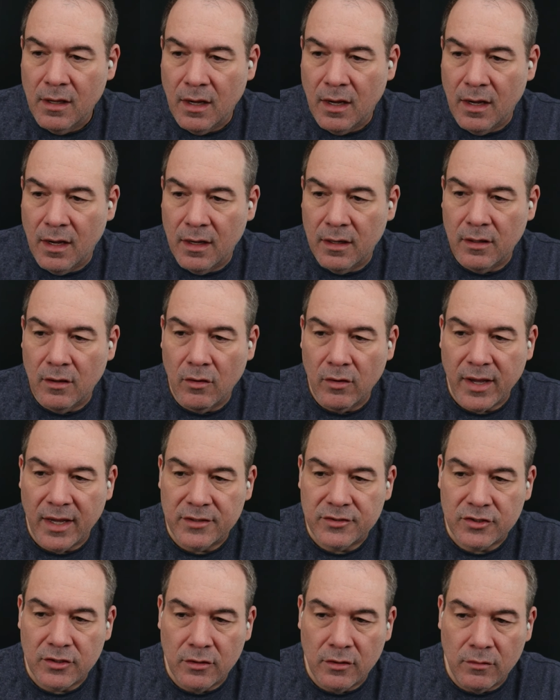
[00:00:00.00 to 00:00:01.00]

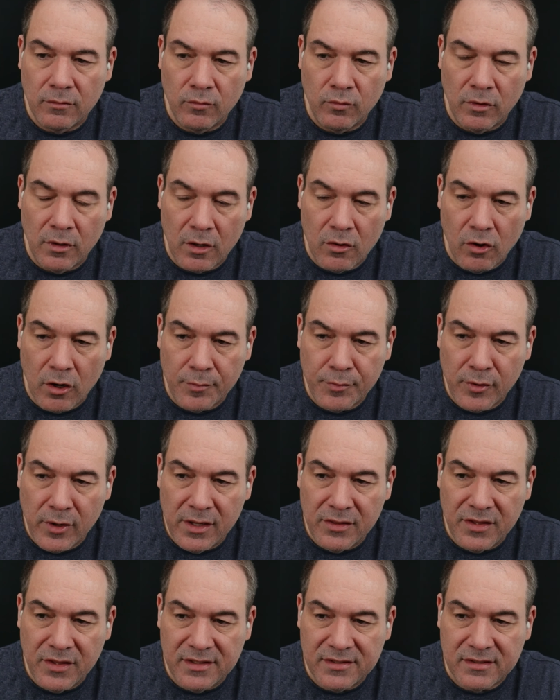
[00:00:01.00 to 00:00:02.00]
Okay, so we'll
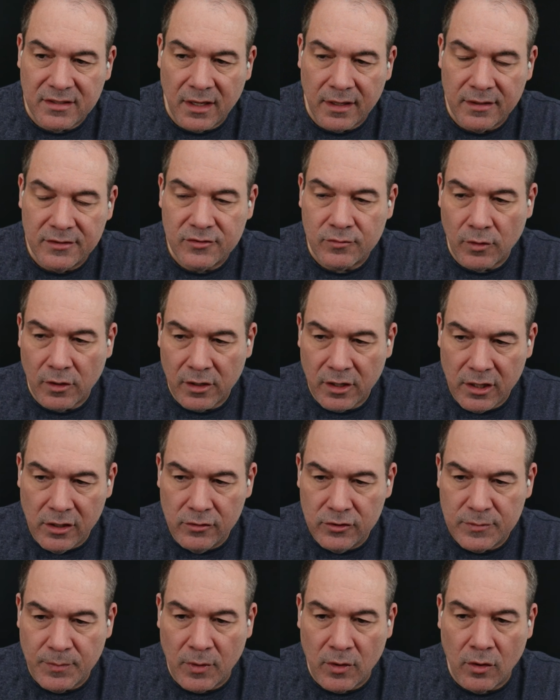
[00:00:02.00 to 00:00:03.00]
incorporate these things. We're going to
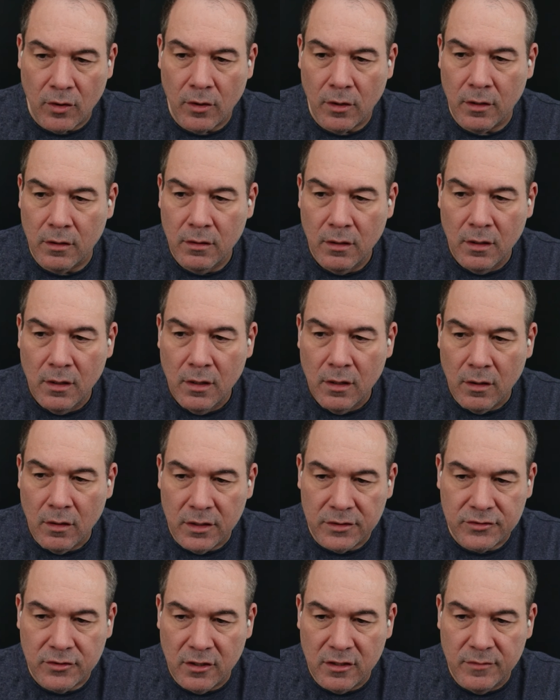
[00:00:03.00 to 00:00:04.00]
use poll.
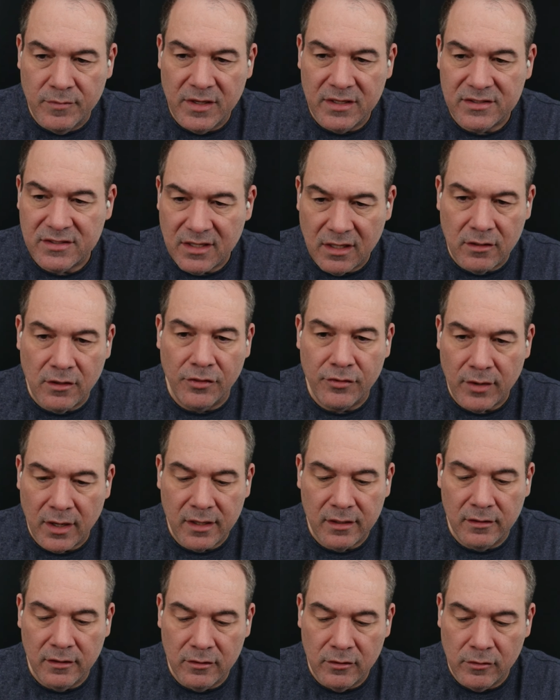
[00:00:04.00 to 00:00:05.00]
It's going to be a
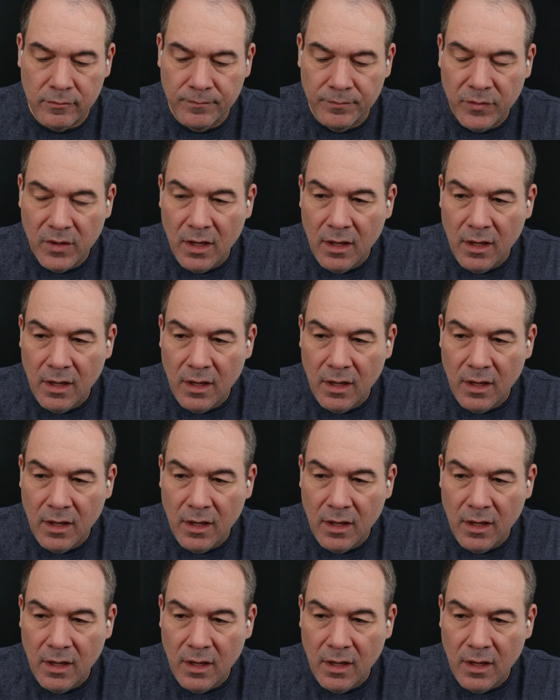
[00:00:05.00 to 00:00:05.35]
single-threaded loop.